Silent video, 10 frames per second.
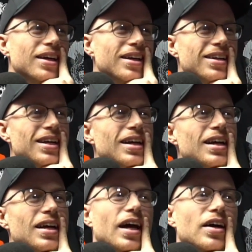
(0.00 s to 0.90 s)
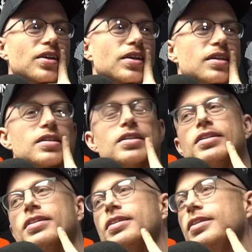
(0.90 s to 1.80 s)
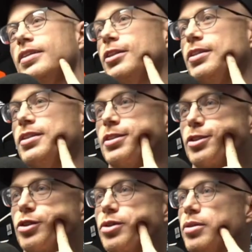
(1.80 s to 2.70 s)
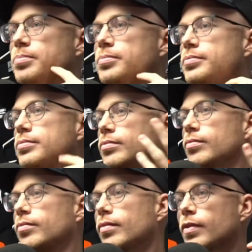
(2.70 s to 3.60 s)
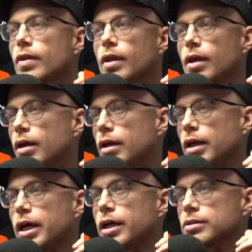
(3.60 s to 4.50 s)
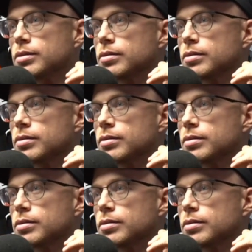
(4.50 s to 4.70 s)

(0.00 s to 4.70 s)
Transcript: Well, obviously, it took too long and the algorithm and all the bullshit, but still.